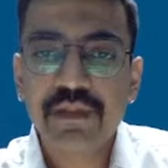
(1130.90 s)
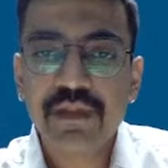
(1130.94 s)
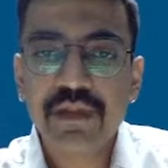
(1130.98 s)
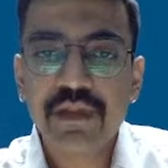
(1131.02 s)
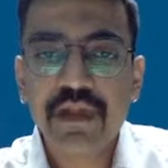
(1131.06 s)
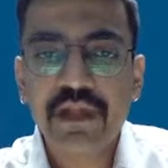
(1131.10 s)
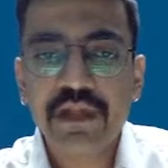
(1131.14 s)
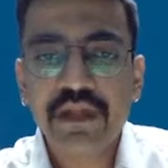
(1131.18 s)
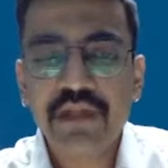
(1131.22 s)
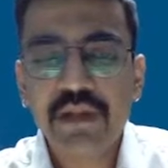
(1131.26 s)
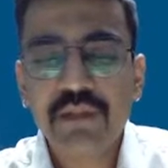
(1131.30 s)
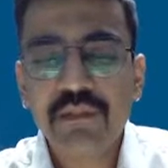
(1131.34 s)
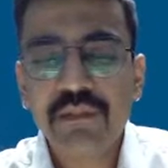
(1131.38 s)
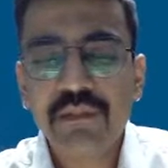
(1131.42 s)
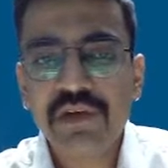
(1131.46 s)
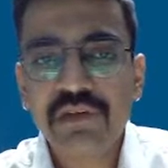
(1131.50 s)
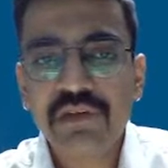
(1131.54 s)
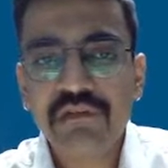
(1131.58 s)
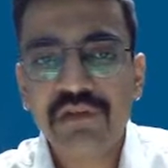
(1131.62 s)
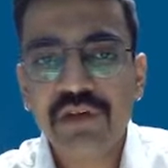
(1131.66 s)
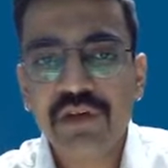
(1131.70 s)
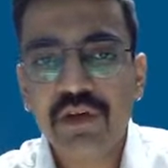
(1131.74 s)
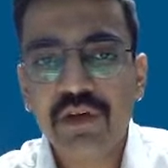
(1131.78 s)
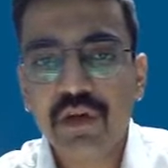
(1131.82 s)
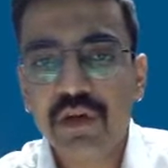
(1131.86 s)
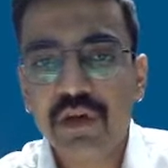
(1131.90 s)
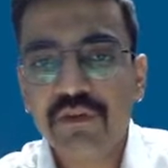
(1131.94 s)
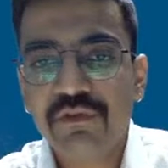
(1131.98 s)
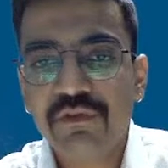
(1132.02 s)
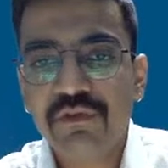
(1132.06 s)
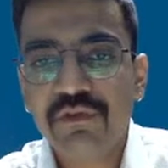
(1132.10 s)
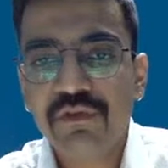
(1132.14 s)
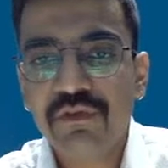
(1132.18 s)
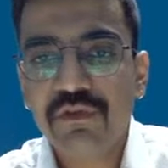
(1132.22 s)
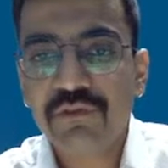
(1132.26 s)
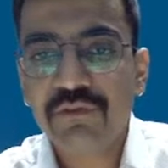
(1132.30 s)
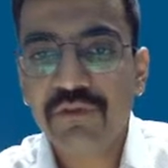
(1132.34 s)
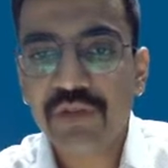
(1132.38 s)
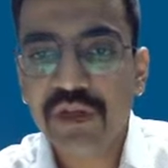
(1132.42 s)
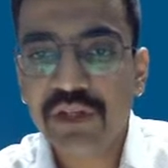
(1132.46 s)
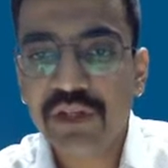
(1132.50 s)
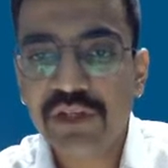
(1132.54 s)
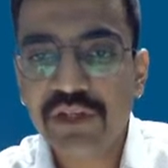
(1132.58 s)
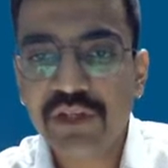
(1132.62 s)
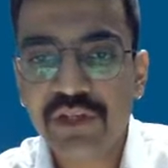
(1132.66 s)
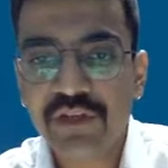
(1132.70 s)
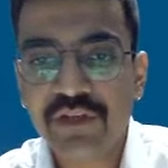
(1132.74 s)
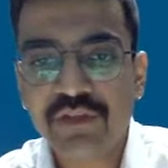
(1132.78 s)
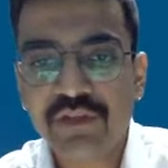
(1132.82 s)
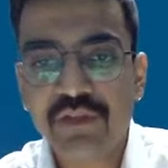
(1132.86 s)
income level of one
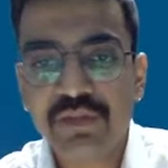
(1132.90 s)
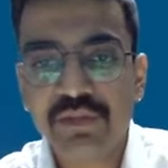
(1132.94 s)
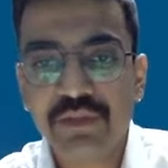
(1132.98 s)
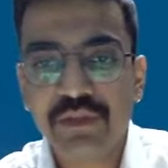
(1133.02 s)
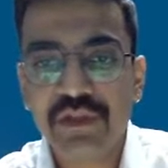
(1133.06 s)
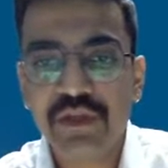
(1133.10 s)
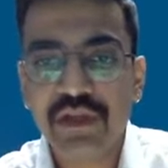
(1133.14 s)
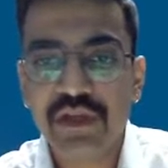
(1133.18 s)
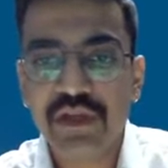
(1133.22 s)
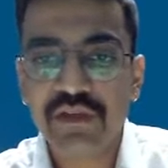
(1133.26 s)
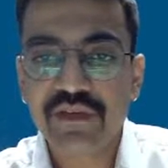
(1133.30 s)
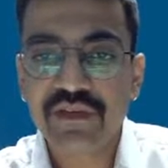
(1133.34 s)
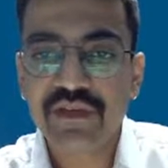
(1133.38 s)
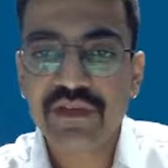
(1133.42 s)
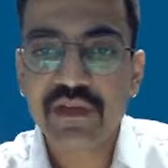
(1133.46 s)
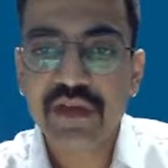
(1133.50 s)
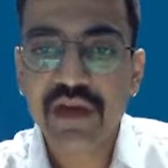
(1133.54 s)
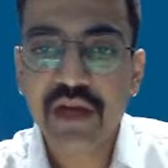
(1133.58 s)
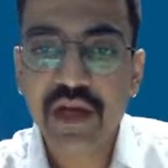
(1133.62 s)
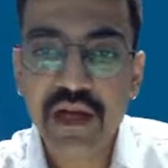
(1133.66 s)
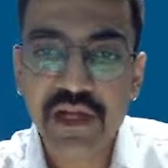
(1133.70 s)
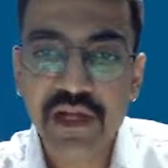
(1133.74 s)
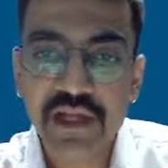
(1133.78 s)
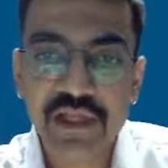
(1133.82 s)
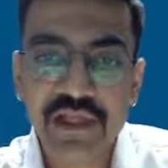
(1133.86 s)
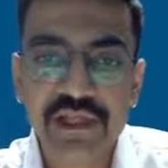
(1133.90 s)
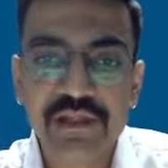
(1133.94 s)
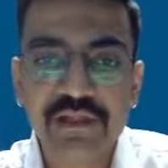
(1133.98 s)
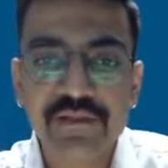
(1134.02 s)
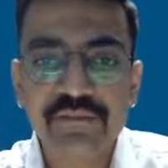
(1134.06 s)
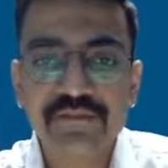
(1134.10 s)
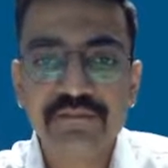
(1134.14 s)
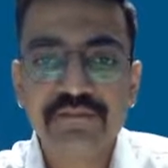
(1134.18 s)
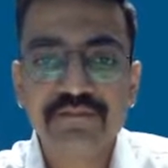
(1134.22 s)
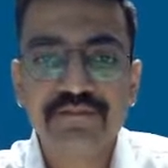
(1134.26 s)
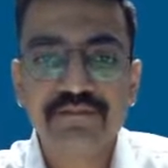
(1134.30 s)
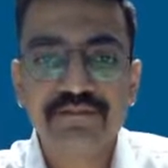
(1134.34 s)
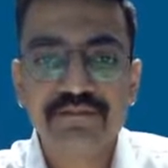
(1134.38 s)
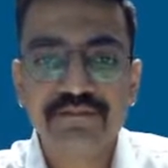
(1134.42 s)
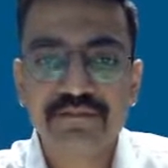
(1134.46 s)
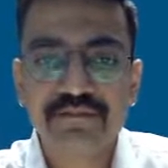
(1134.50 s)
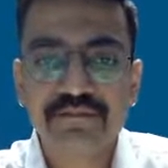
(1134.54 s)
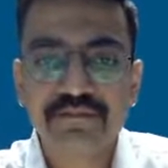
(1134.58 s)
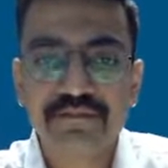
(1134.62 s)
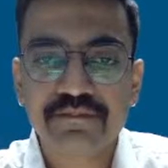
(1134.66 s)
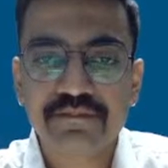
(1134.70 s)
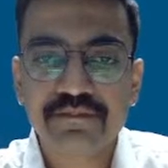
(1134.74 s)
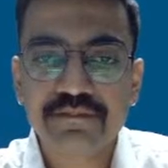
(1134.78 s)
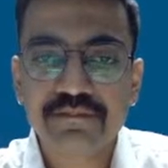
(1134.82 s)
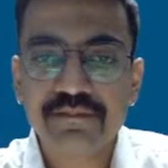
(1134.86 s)
consumer is high,
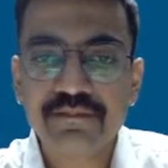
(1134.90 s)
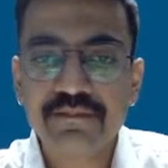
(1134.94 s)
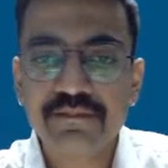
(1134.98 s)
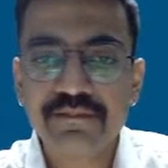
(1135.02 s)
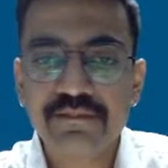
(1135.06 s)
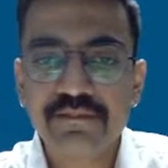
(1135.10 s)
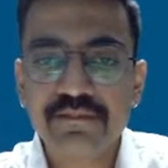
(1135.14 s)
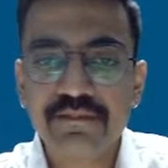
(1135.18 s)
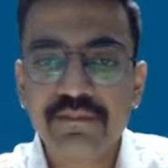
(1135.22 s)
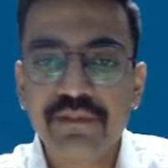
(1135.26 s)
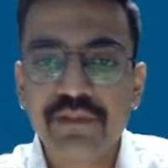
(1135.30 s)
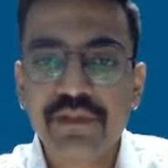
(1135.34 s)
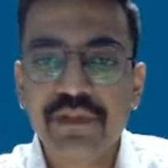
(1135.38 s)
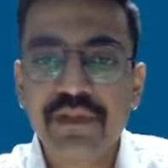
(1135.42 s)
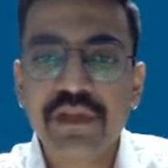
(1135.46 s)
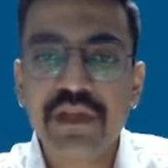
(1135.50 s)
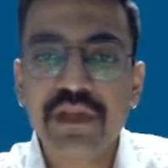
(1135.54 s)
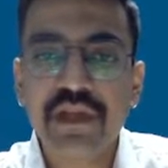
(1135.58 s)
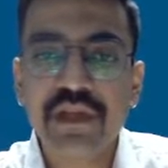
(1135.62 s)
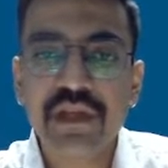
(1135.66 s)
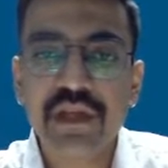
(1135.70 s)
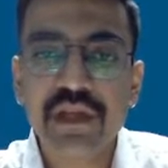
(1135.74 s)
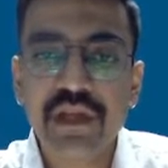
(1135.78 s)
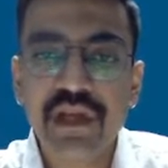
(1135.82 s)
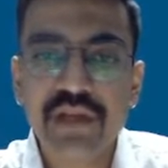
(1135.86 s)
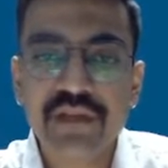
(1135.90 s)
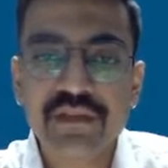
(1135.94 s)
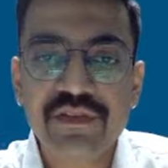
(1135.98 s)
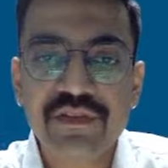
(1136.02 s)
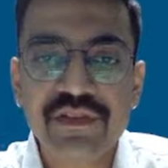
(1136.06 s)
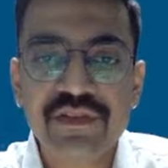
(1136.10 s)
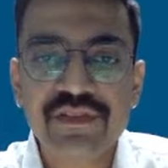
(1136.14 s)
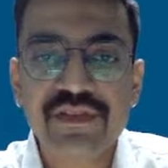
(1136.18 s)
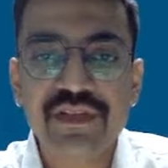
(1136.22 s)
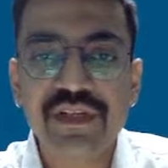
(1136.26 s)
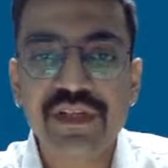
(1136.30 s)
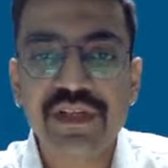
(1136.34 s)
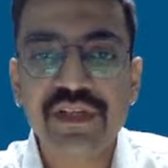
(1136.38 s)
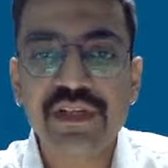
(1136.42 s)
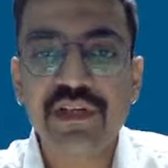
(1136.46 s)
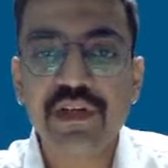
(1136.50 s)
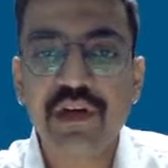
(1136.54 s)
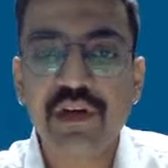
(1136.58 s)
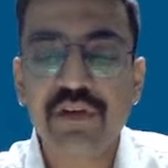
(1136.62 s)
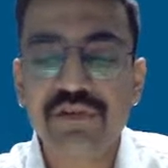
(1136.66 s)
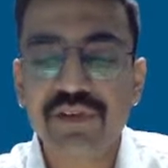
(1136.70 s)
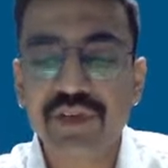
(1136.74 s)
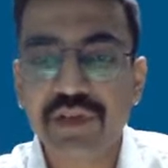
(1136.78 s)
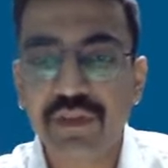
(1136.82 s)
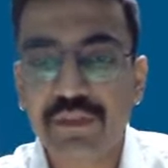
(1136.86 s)
the elasticity
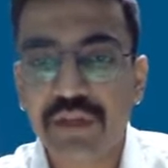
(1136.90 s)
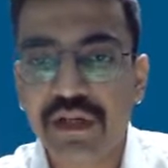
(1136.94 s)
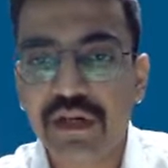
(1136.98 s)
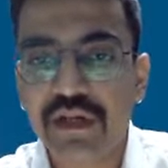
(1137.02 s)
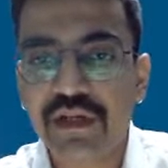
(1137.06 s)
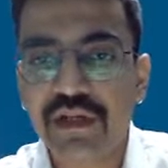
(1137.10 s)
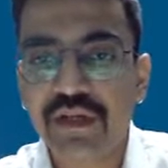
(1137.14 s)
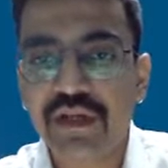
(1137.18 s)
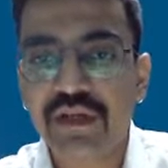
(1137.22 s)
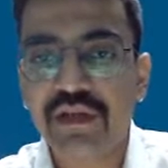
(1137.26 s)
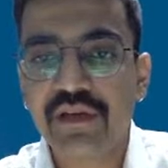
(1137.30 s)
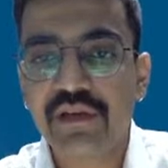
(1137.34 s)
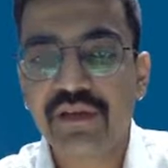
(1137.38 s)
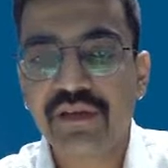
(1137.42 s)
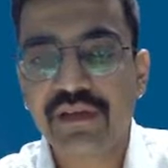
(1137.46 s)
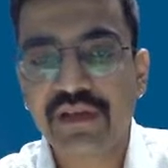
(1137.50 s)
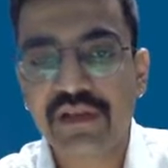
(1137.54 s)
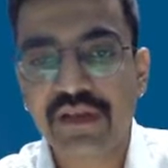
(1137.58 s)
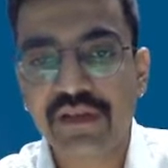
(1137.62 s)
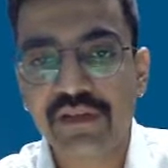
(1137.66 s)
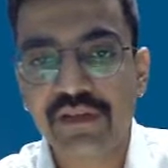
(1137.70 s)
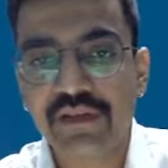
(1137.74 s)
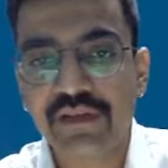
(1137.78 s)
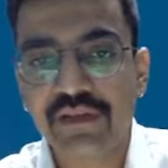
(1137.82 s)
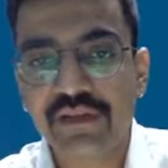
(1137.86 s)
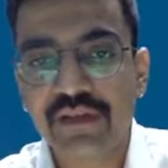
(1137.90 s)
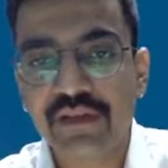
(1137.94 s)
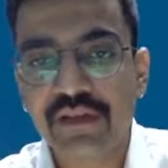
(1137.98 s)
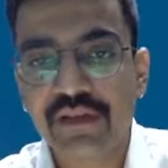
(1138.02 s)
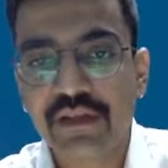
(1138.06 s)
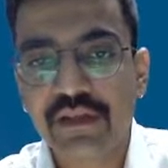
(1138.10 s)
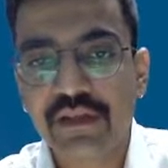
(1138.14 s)
of demand is less.